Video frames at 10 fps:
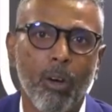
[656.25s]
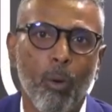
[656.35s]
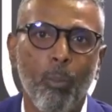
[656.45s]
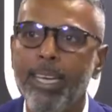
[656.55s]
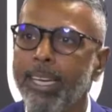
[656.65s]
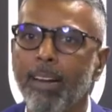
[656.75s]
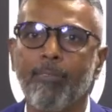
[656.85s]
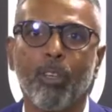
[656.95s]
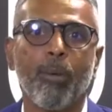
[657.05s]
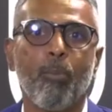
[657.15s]
We need help
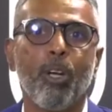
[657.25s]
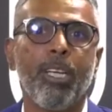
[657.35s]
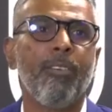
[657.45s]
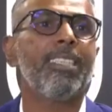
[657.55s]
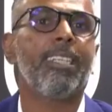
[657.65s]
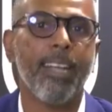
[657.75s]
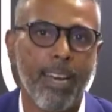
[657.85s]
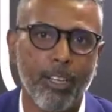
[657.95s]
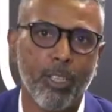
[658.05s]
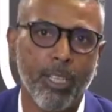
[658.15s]
for somebody to give us a
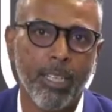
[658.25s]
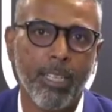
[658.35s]
direction,